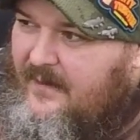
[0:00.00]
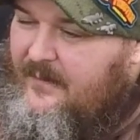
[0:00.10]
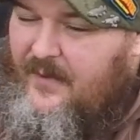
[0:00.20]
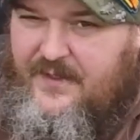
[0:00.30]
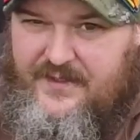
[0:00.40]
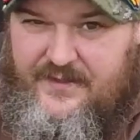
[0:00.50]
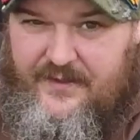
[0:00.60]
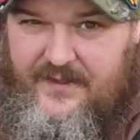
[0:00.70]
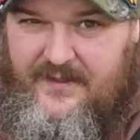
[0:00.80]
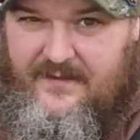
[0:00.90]
But this is
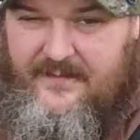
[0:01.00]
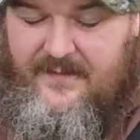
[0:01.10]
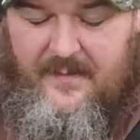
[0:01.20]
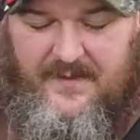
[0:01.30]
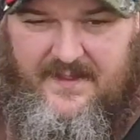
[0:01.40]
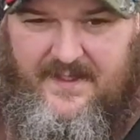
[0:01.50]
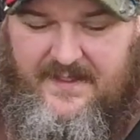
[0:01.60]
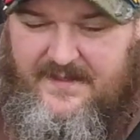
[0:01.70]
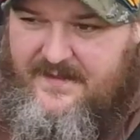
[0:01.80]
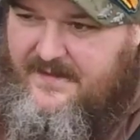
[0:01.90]
Sunday, I'm being
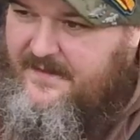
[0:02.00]
nice.